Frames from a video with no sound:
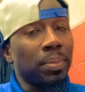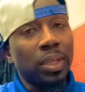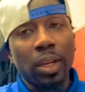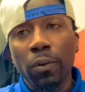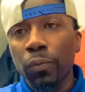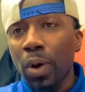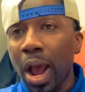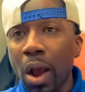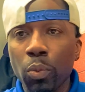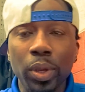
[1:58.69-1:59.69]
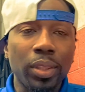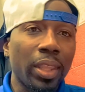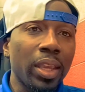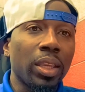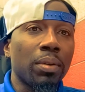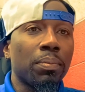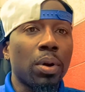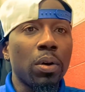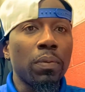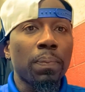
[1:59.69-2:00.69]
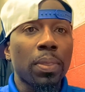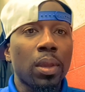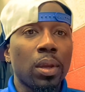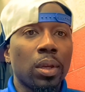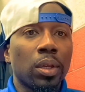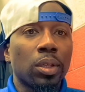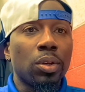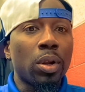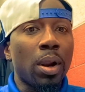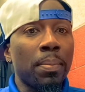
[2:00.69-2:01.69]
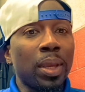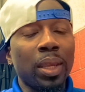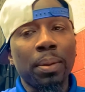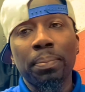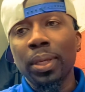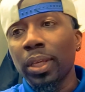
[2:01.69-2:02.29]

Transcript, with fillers: Be careful how we thinking, bro. You know what I mean? Be